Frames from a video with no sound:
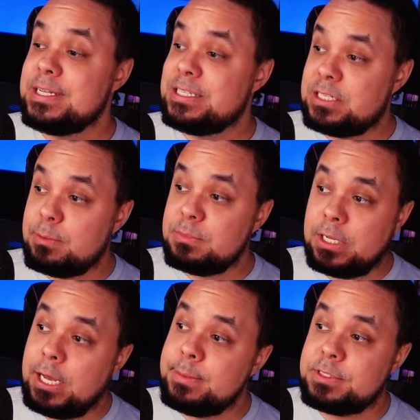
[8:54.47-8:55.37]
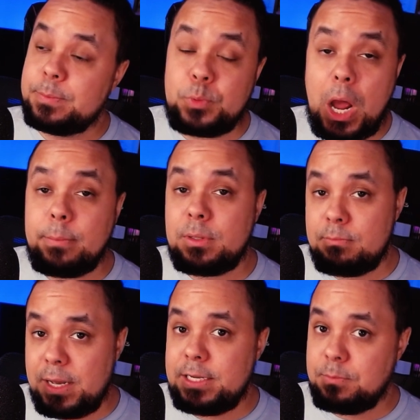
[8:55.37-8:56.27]
Sometimes the problem
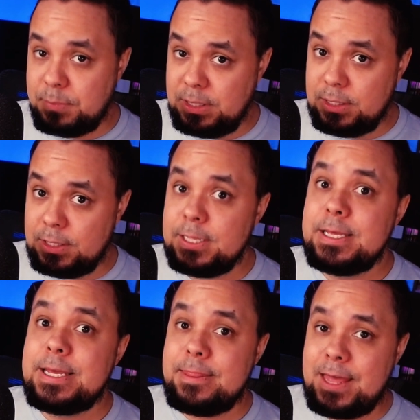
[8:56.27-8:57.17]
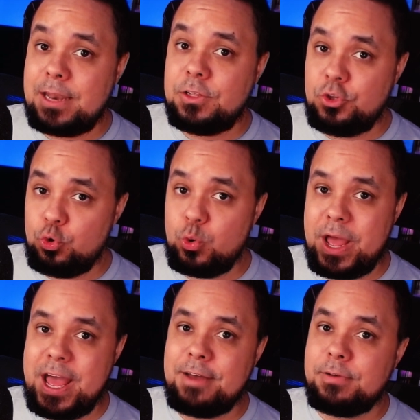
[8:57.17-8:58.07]
might be that you
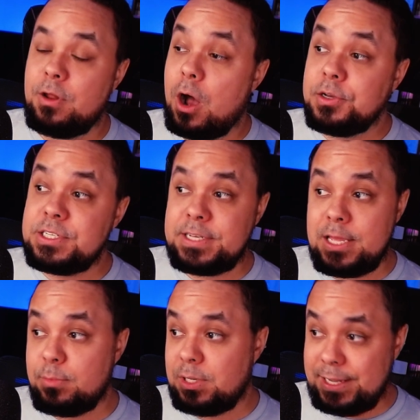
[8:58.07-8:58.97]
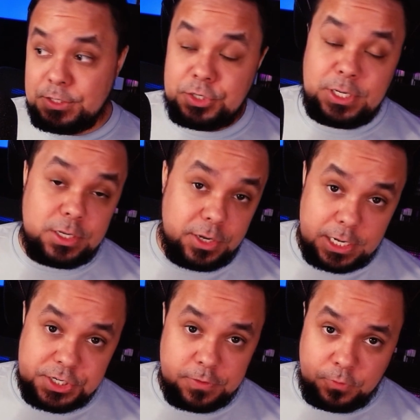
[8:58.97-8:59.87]
have an unstable internet
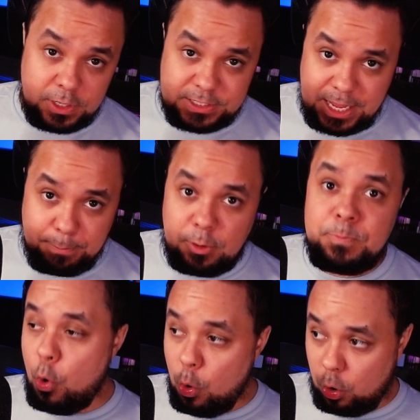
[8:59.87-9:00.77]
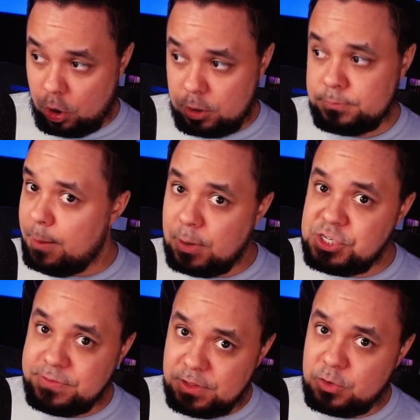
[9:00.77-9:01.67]
connection, for example, or a
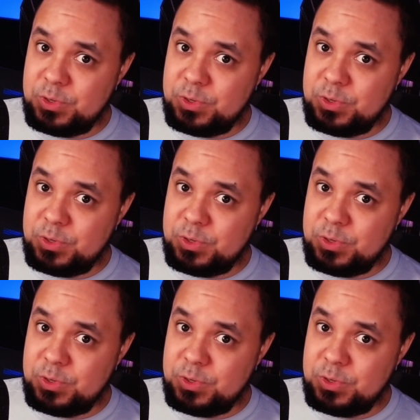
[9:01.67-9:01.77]
bunch of other